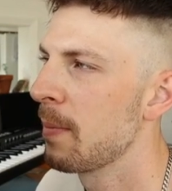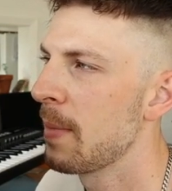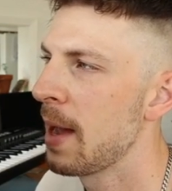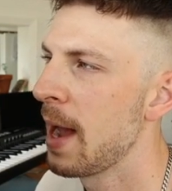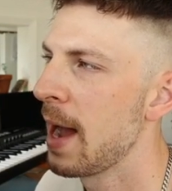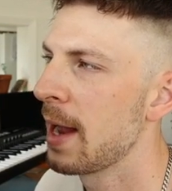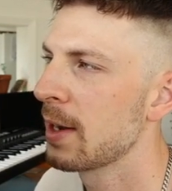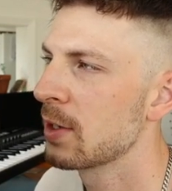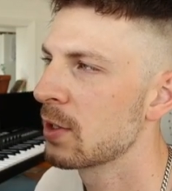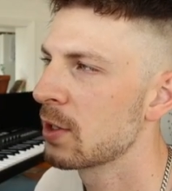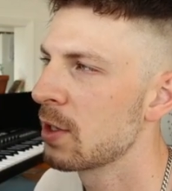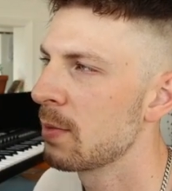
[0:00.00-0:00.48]

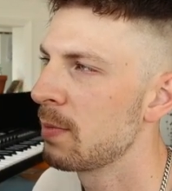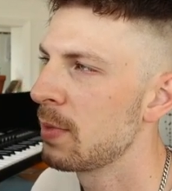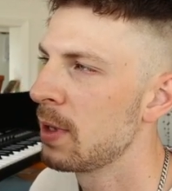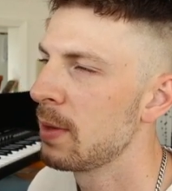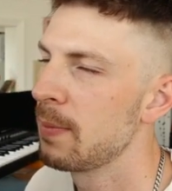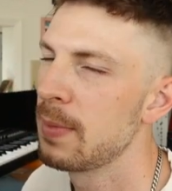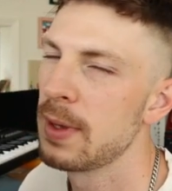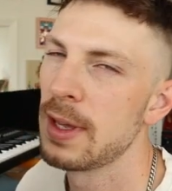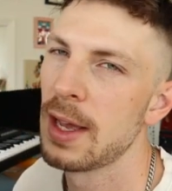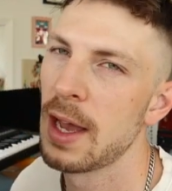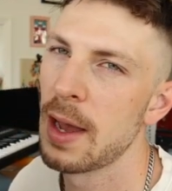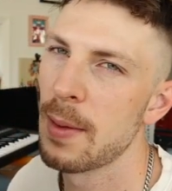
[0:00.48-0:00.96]
match the
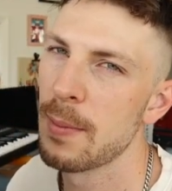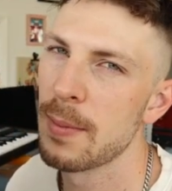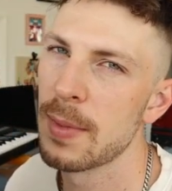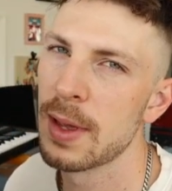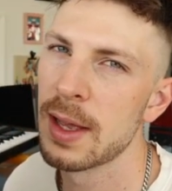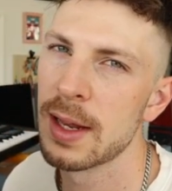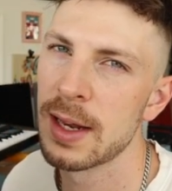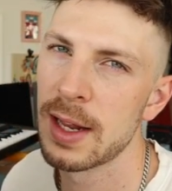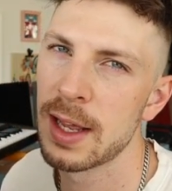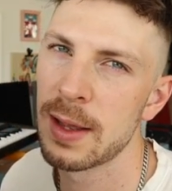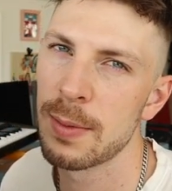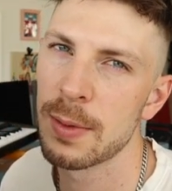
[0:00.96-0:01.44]

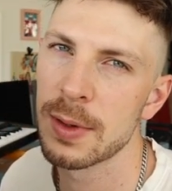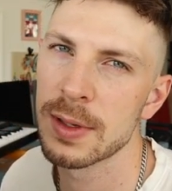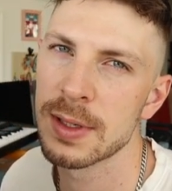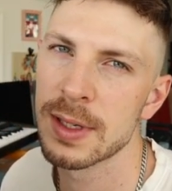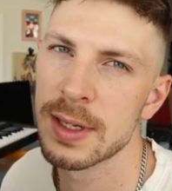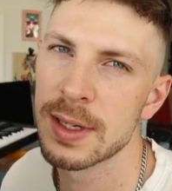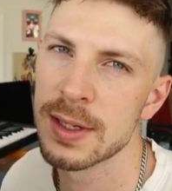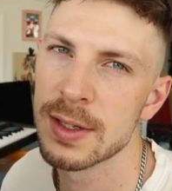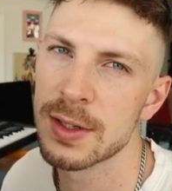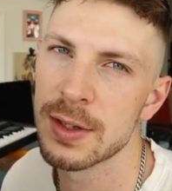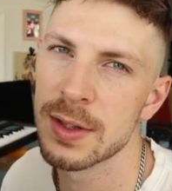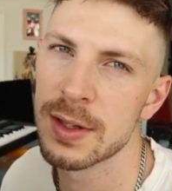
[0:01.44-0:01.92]
BPM in
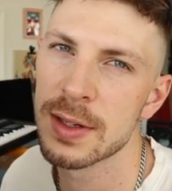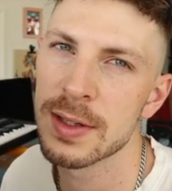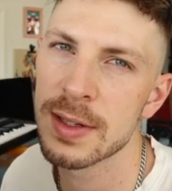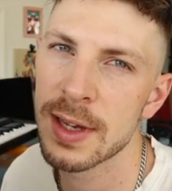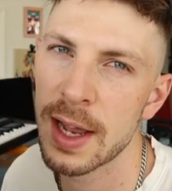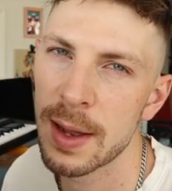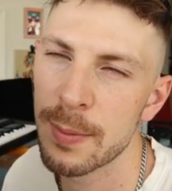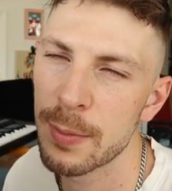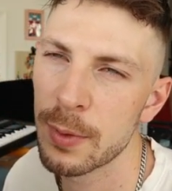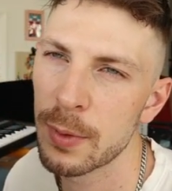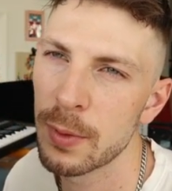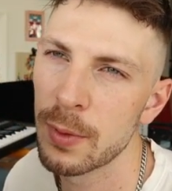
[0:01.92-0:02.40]
Ableton to the
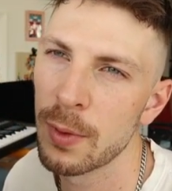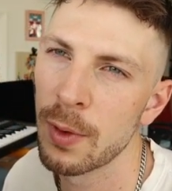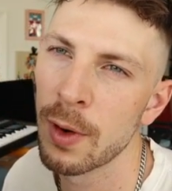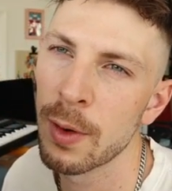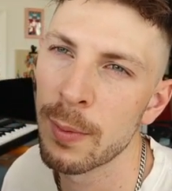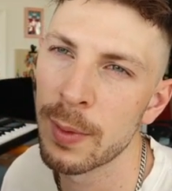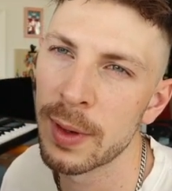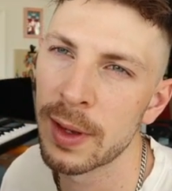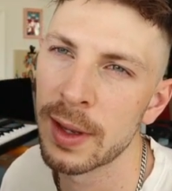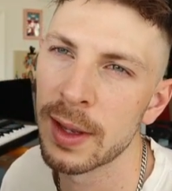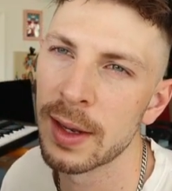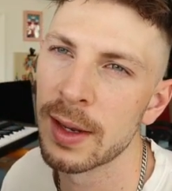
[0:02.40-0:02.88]
sample,
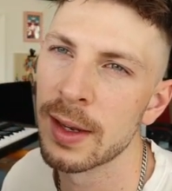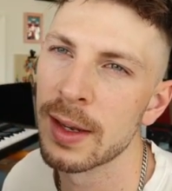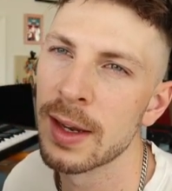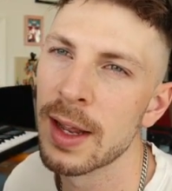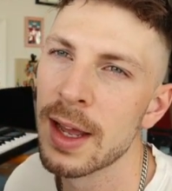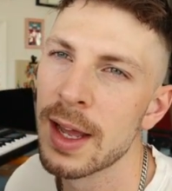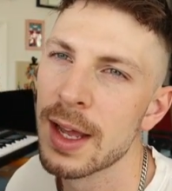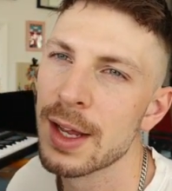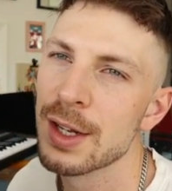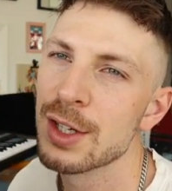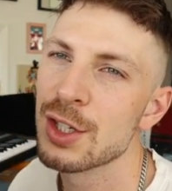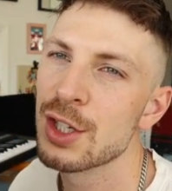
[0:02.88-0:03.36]
or we
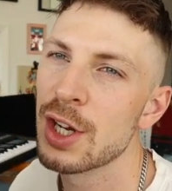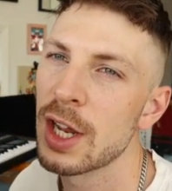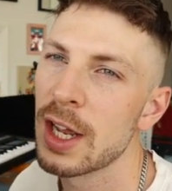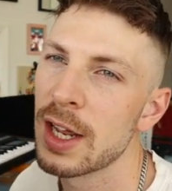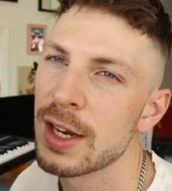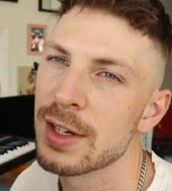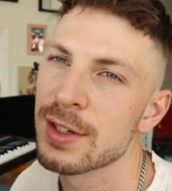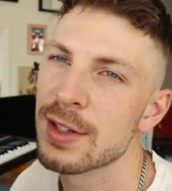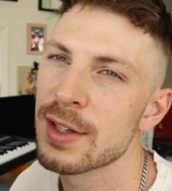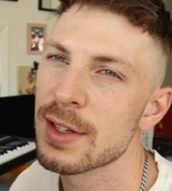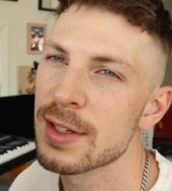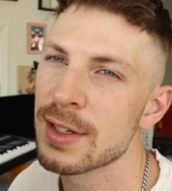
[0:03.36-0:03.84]
can
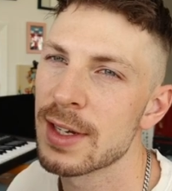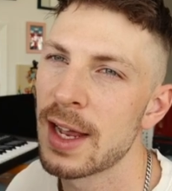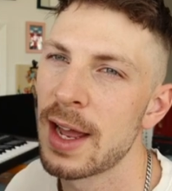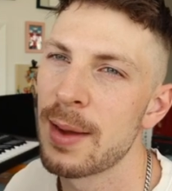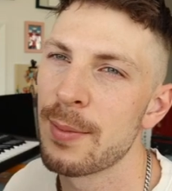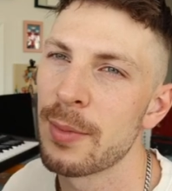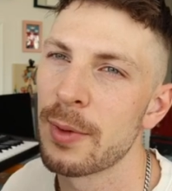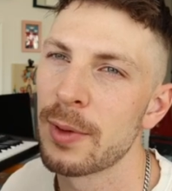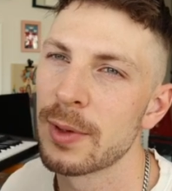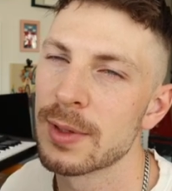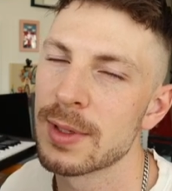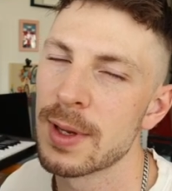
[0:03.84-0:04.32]
change the
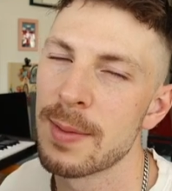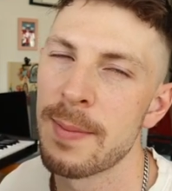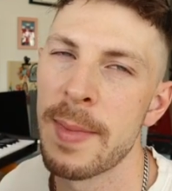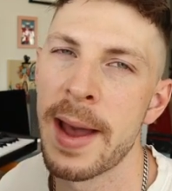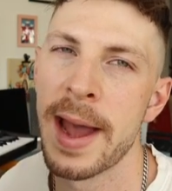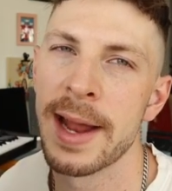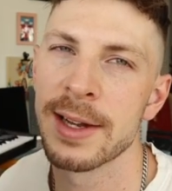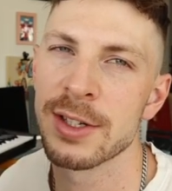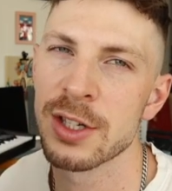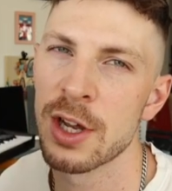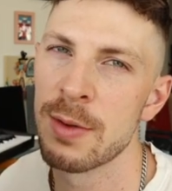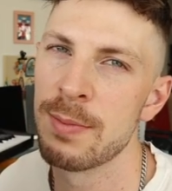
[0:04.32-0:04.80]
sample to
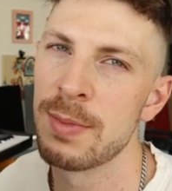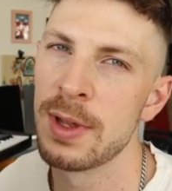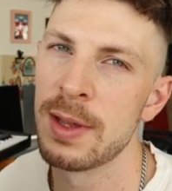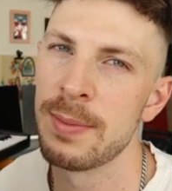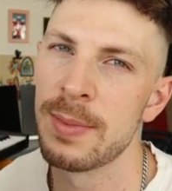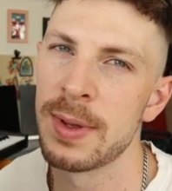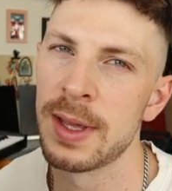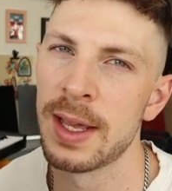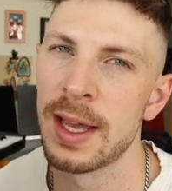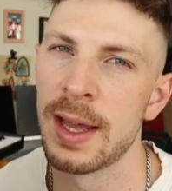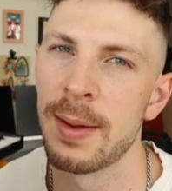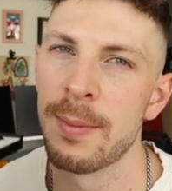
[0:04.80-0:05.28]
match a
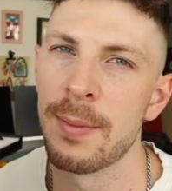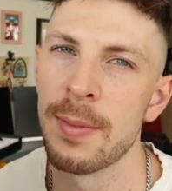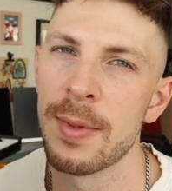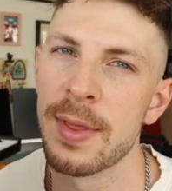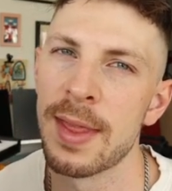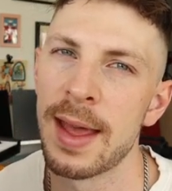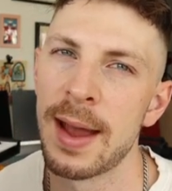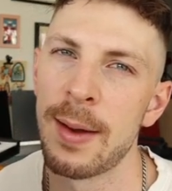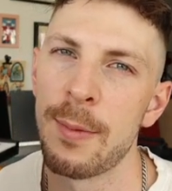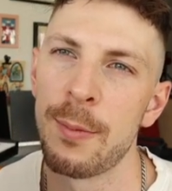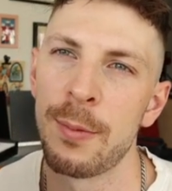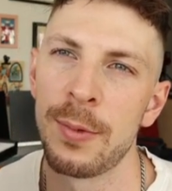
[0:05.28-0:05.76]

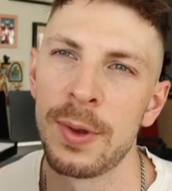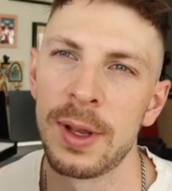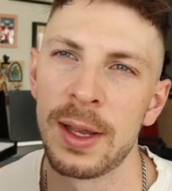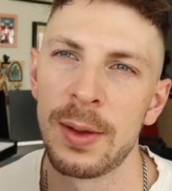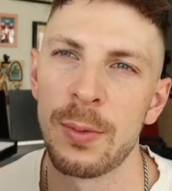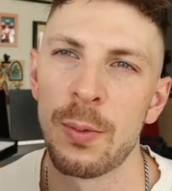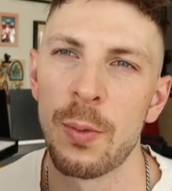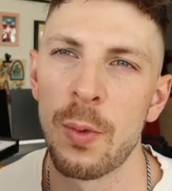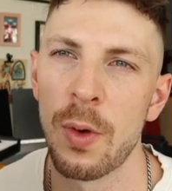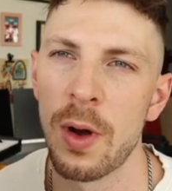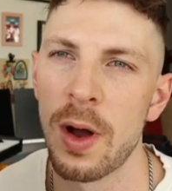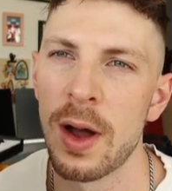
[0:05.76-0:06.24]
BPM that
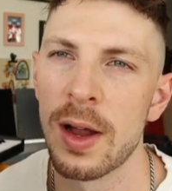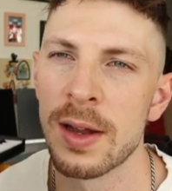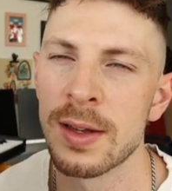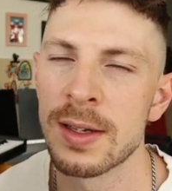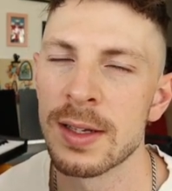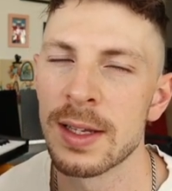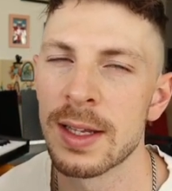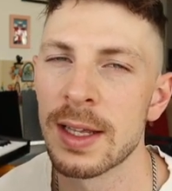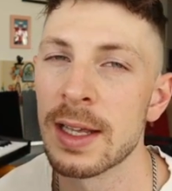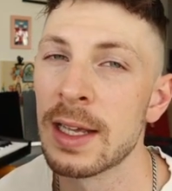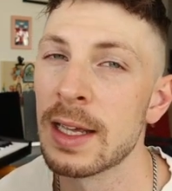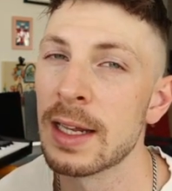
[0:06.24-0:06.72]
we
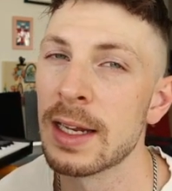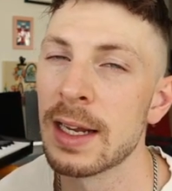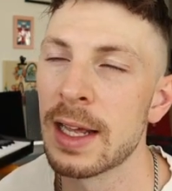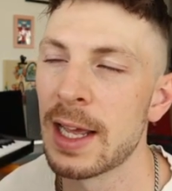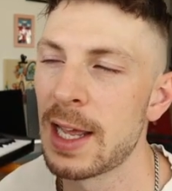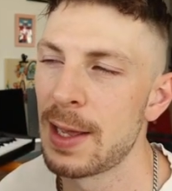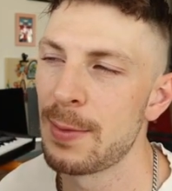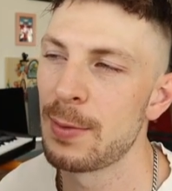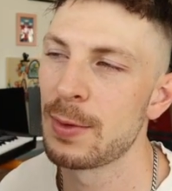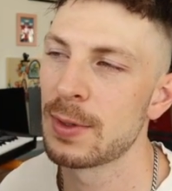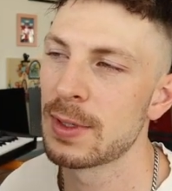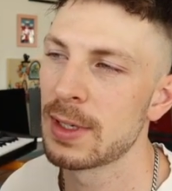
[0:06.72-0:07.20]
want in
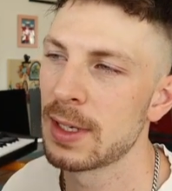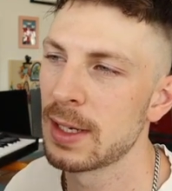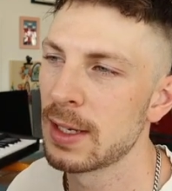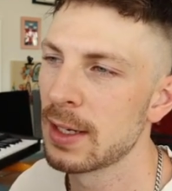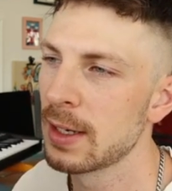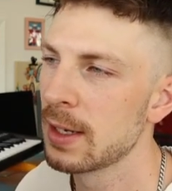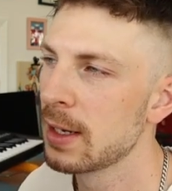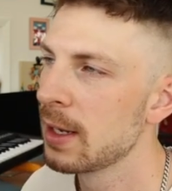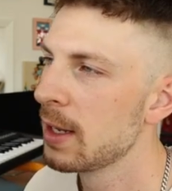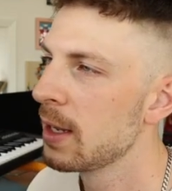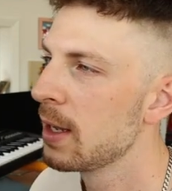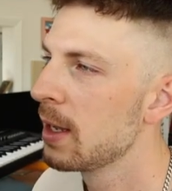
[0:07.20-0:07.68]

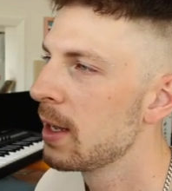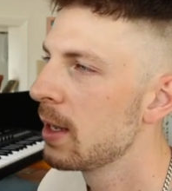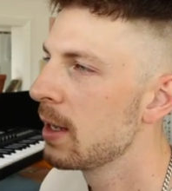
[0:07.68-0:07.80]
Ableton.